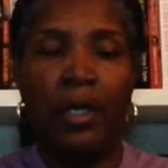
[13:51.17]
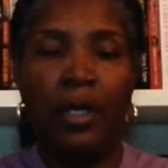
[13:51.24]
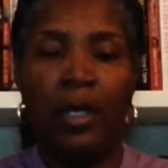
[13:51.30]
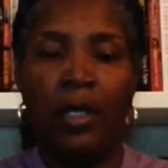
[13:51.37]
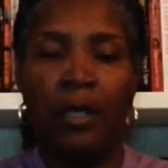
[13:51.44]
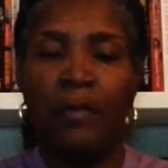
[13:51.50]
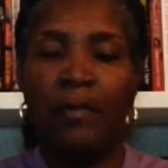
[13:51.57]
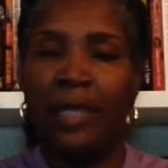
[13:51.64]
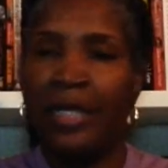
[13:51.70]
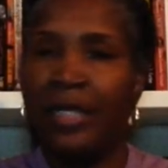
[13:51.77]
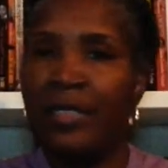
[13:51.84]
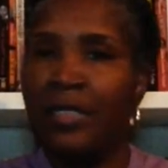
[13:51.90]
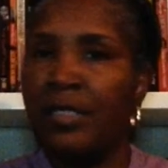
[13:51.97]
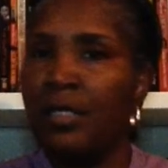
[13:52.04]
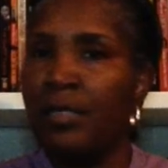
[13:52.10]
Um, like I
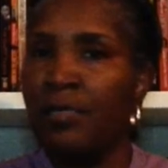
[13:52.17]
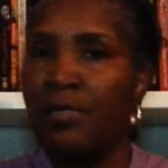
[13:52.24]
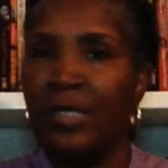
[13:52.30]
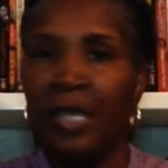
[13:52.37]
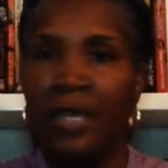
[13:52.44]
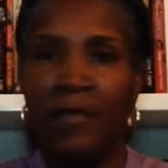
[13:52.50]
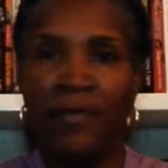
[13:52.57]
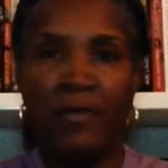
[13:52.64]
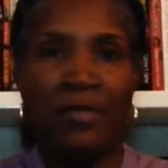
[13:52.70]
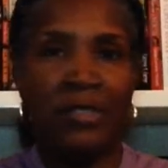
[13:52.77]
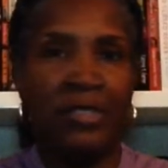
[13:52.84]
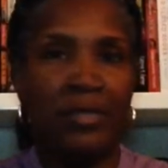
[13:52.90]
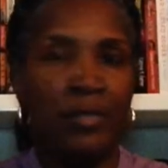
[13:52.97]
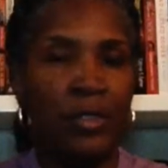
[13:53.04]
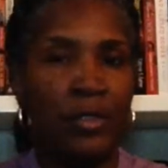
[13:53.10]
said, we have very
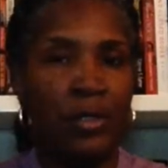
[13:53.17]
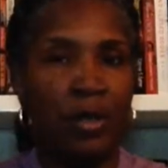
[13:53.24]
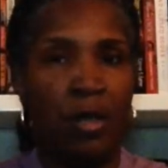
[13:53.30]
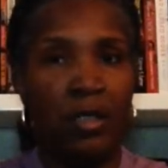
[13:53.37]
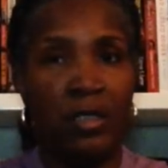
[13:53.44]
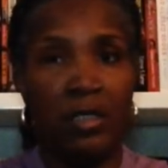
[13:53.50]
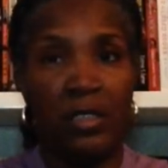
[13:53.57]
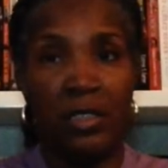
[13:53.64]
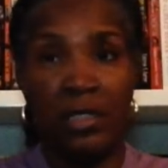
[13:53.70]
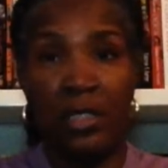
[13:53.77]
similar thoughts in,